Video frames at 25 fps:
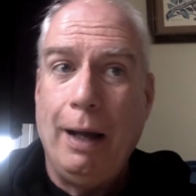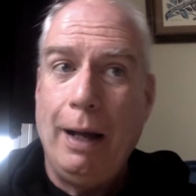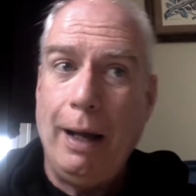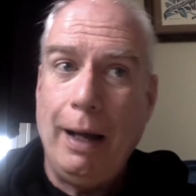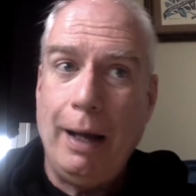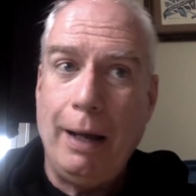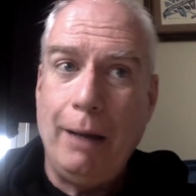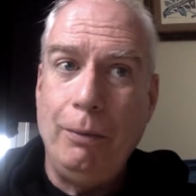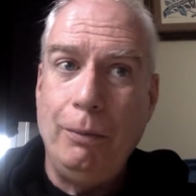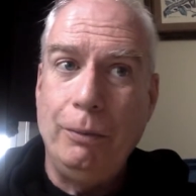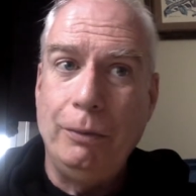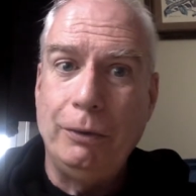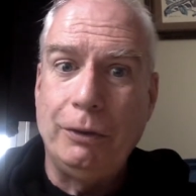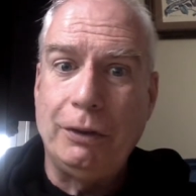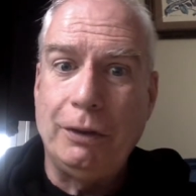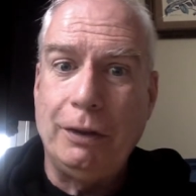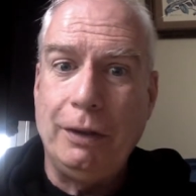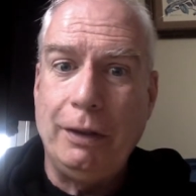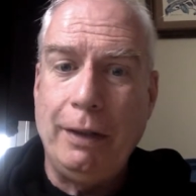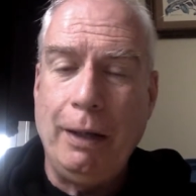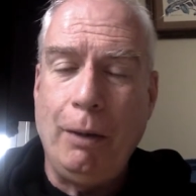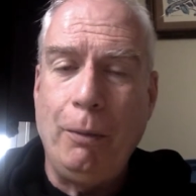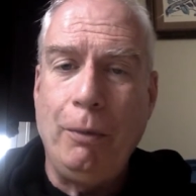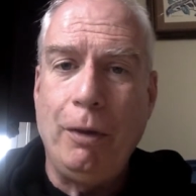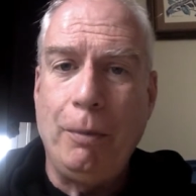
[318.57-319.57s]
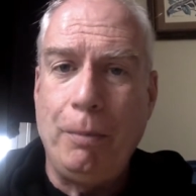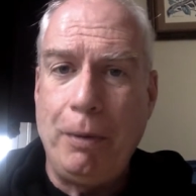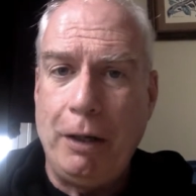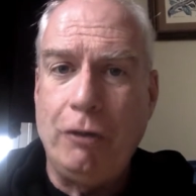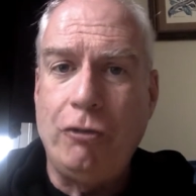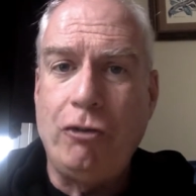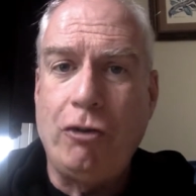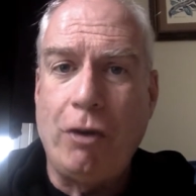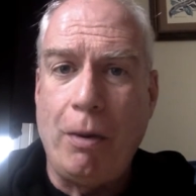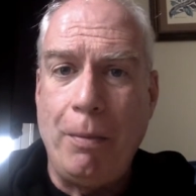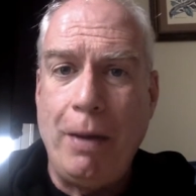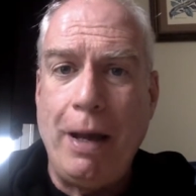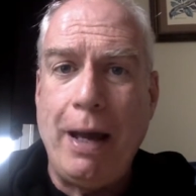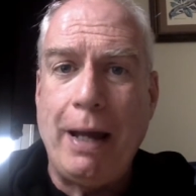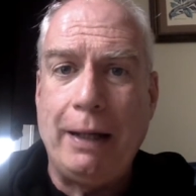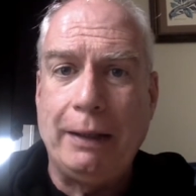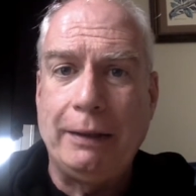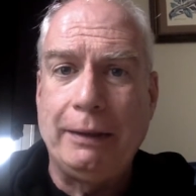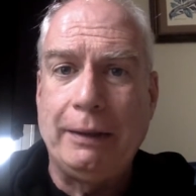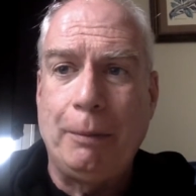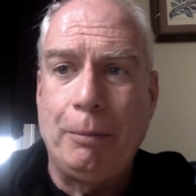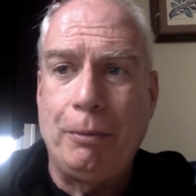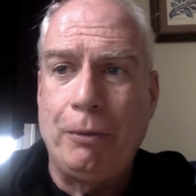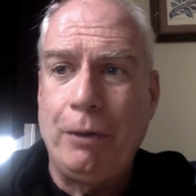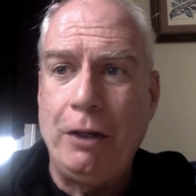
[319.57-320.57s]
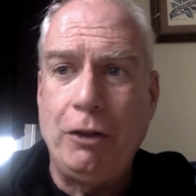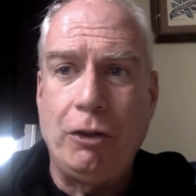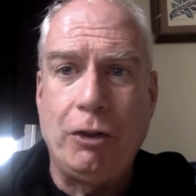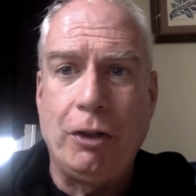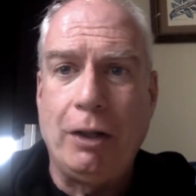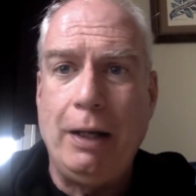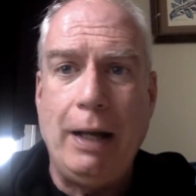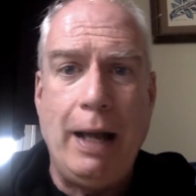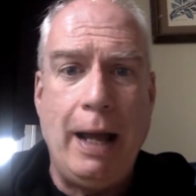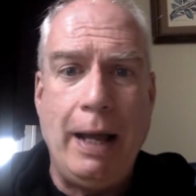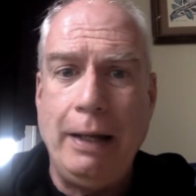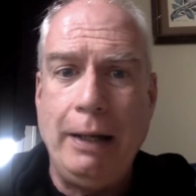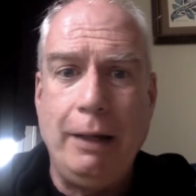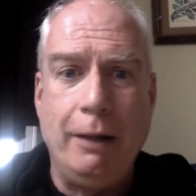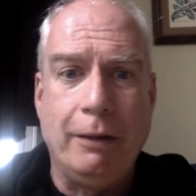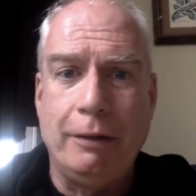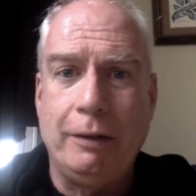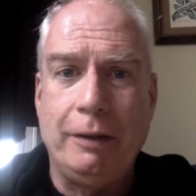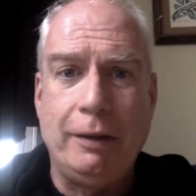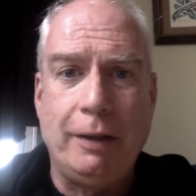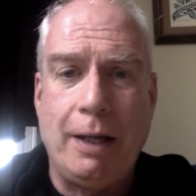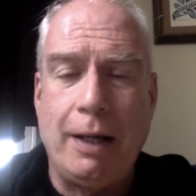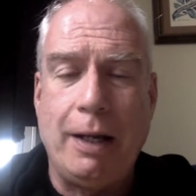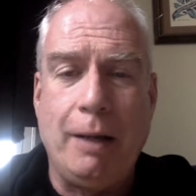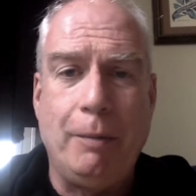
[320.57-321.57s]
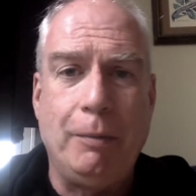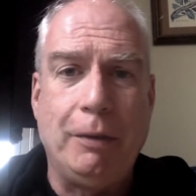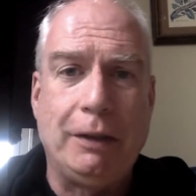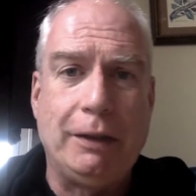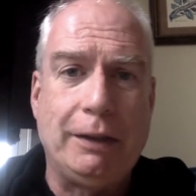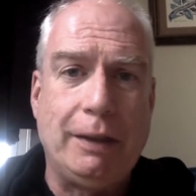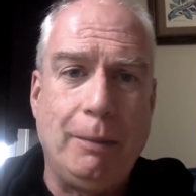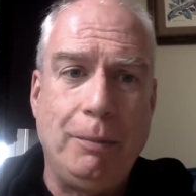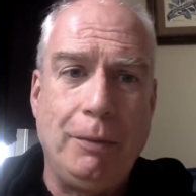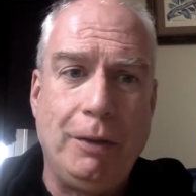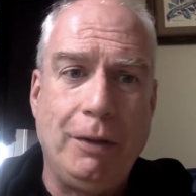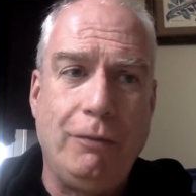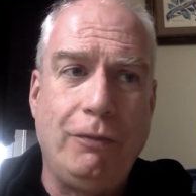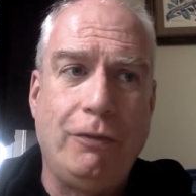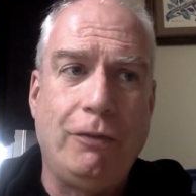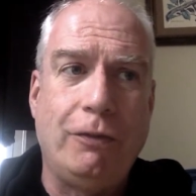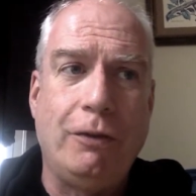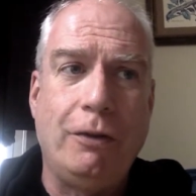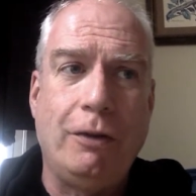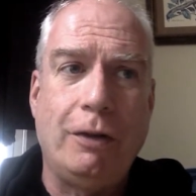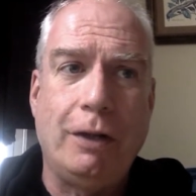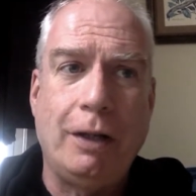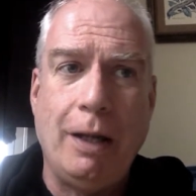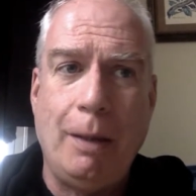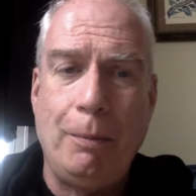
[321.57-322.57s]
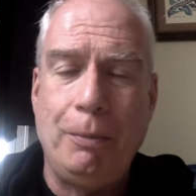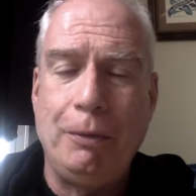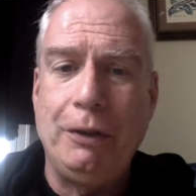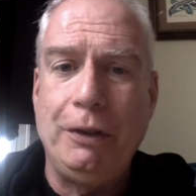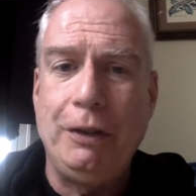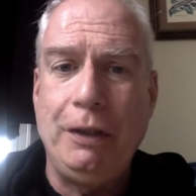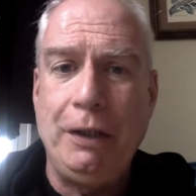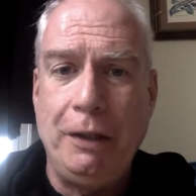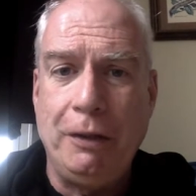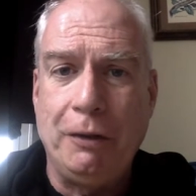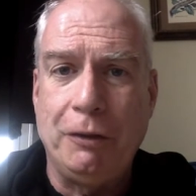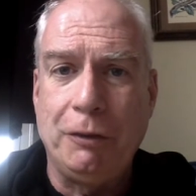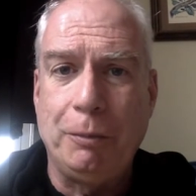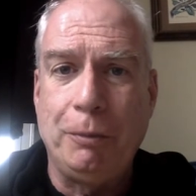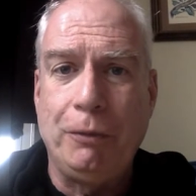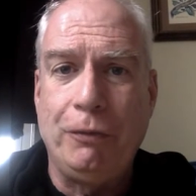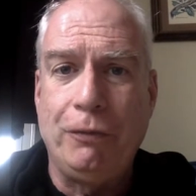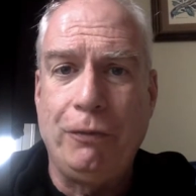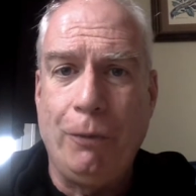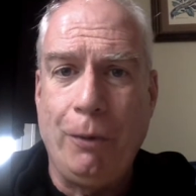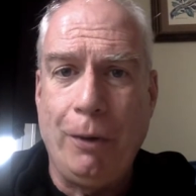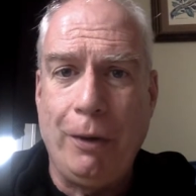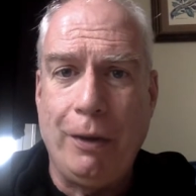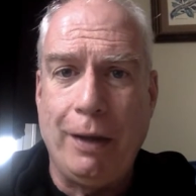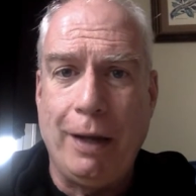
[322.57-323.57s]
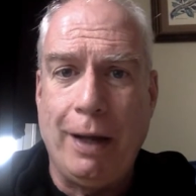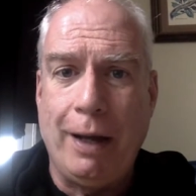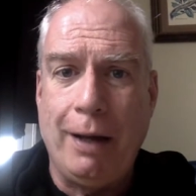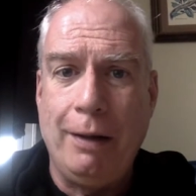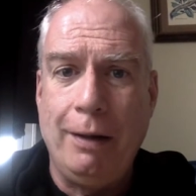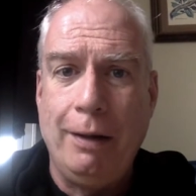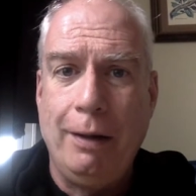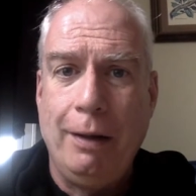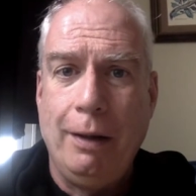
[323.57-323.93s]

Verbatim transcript: I was that would have been a traumatic separation at any other time, except that for a couple of years before that,